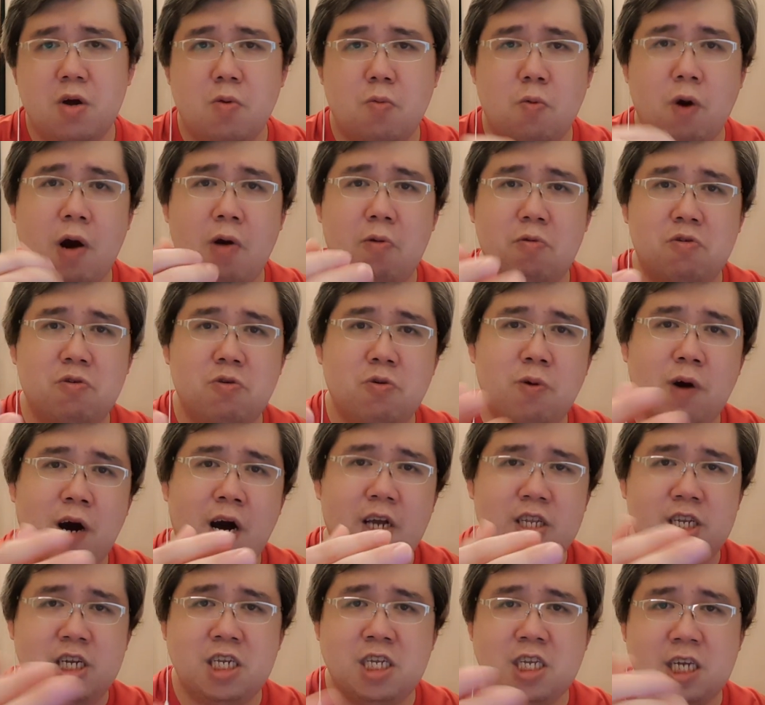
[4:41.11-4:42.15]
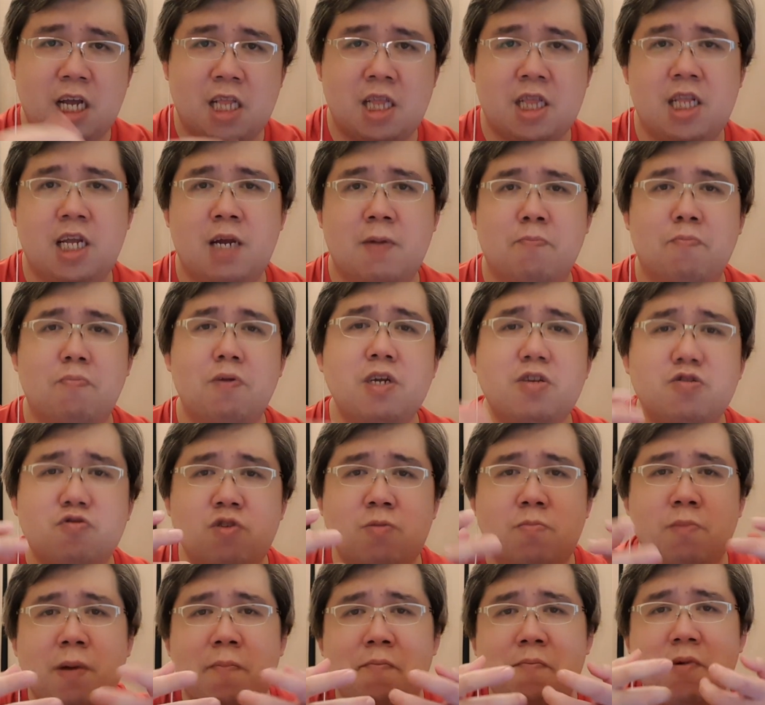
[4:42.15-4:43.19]
While you are chit chatting, please
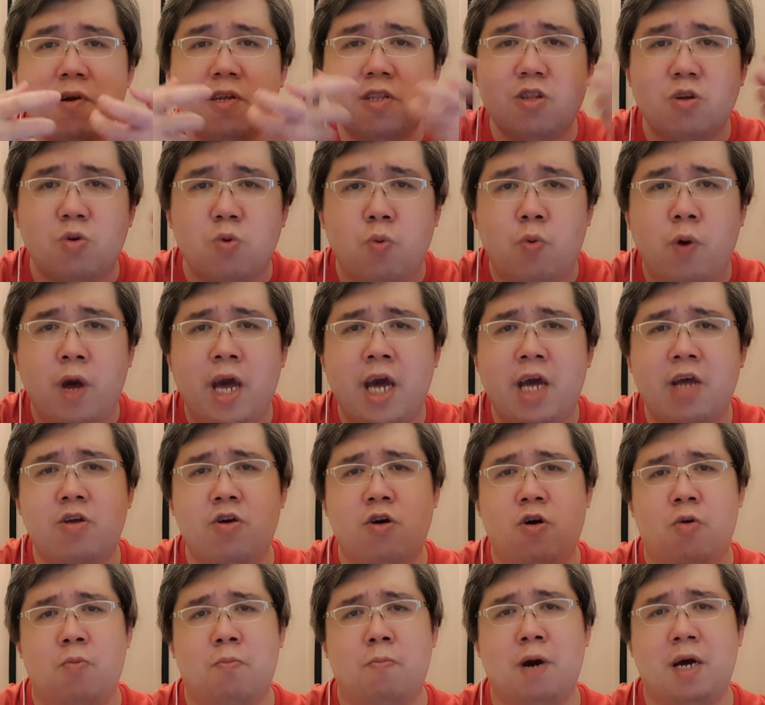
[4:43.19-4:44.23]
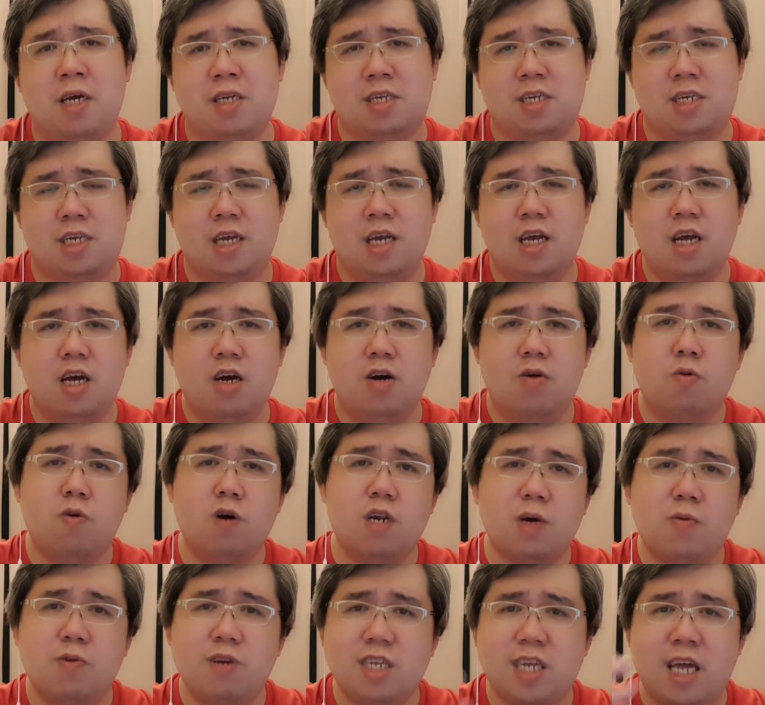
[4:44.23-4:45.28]
remember to wear your mask.
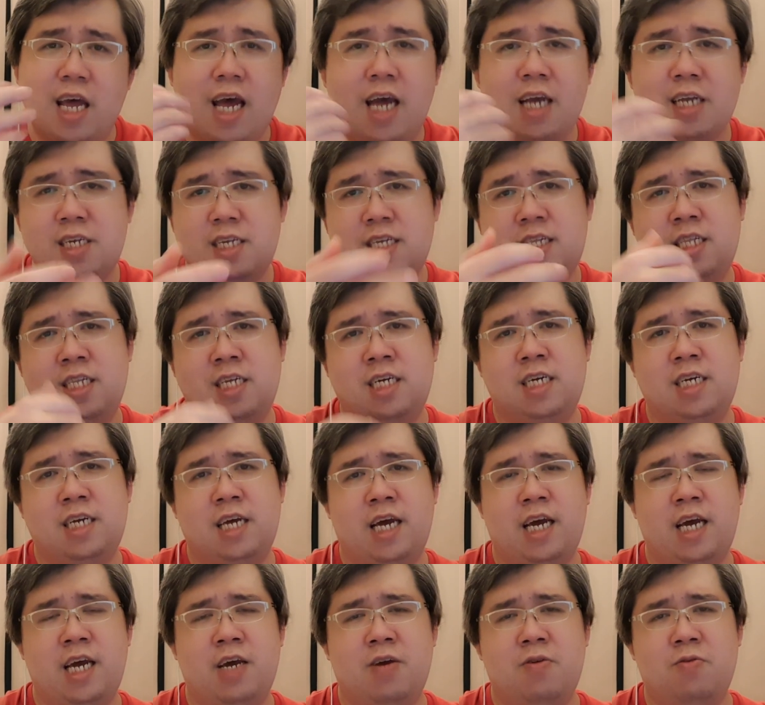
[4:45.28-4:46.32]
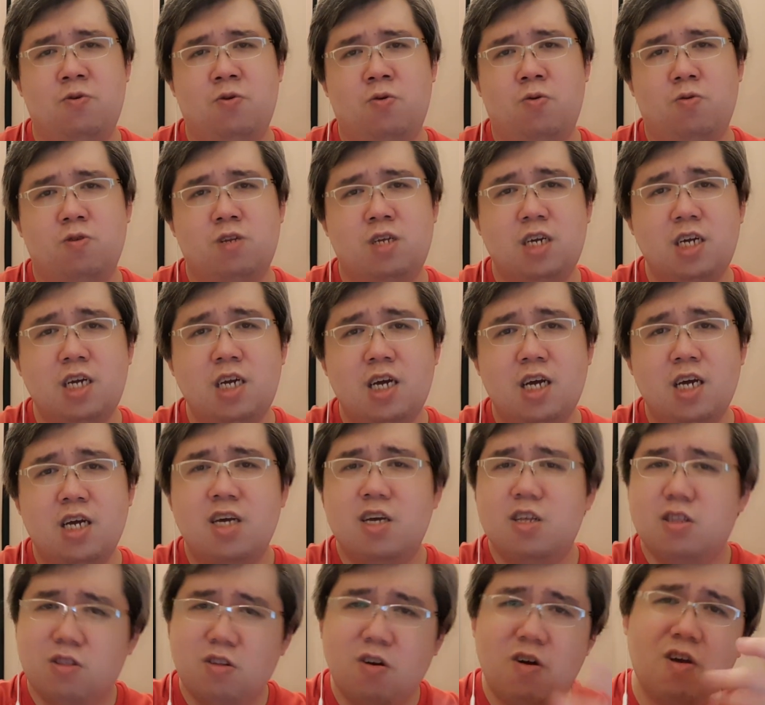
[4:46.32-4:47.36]
Whatever is the SDA role, see?
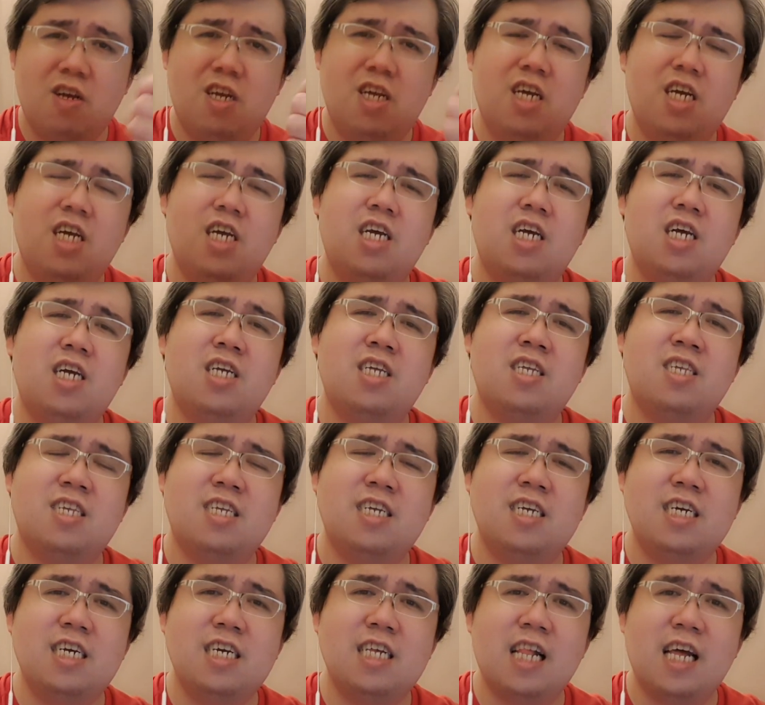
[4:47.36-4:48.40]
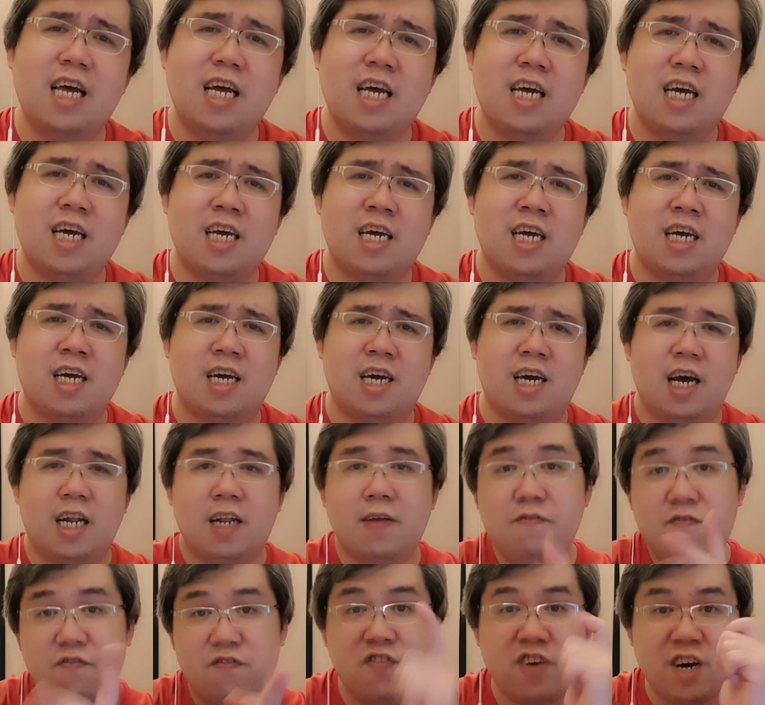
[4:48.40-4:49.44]
Not easy leh. And
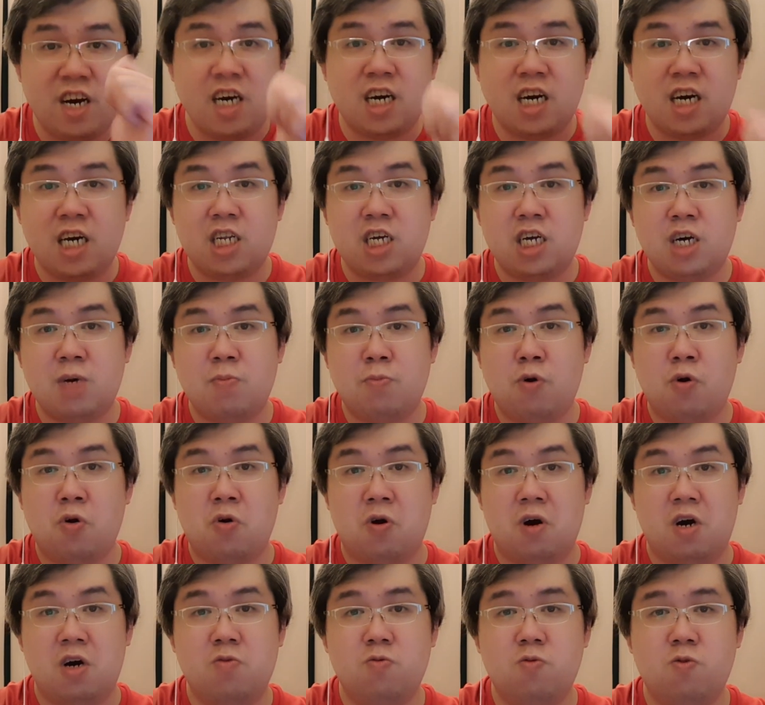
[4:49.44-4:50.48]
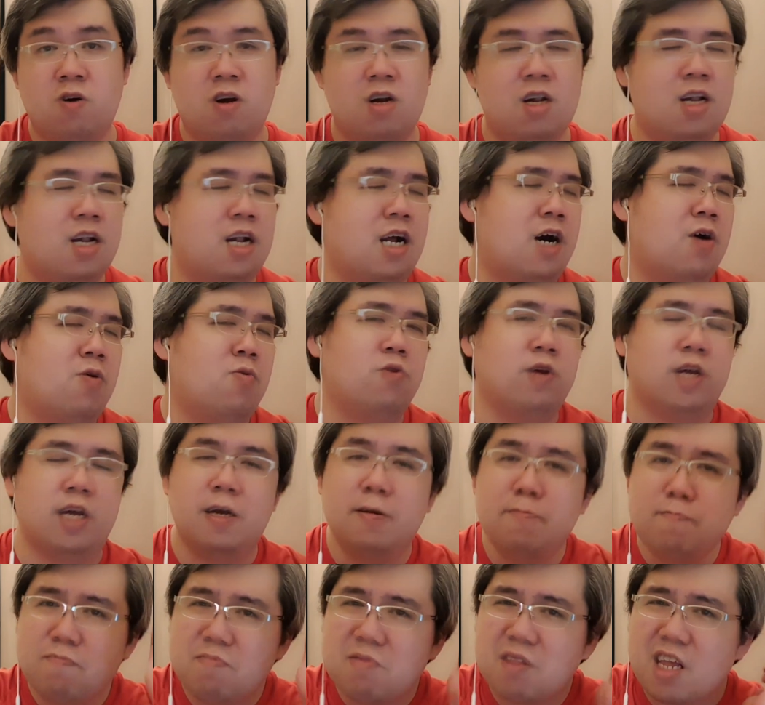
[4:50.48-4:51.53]
then furthermore, walao eh,
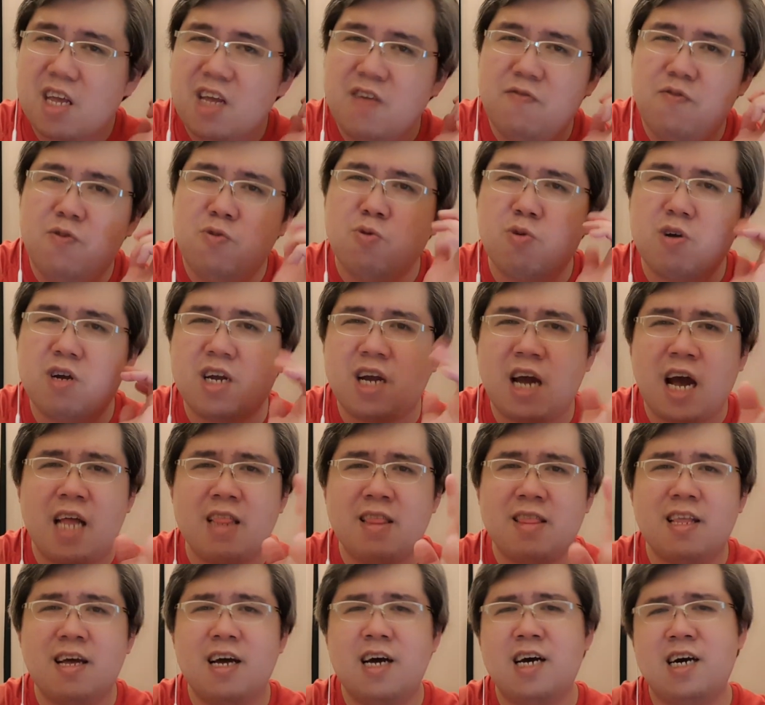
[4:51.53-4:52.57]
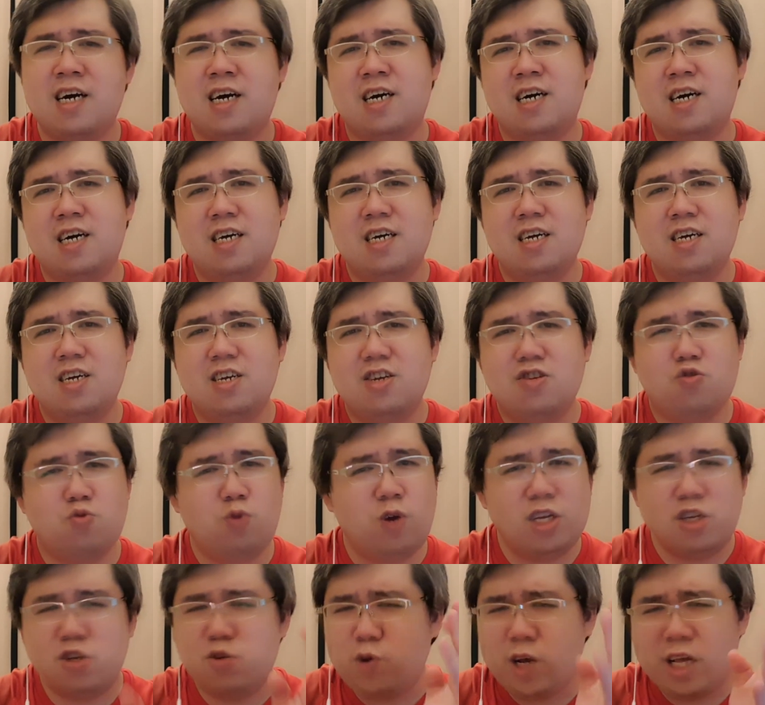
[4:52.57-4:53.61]
if you kena,
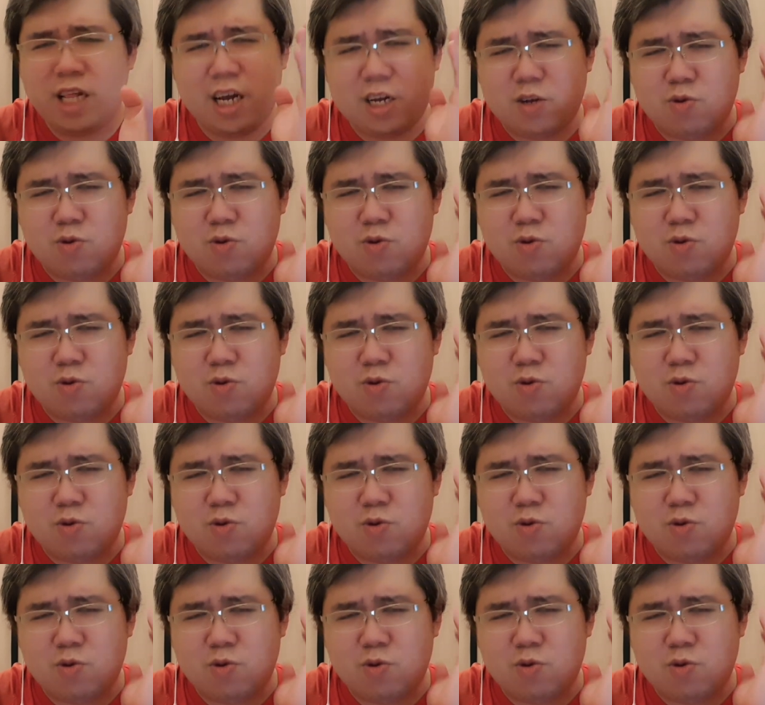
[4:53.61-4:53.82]
sui lah,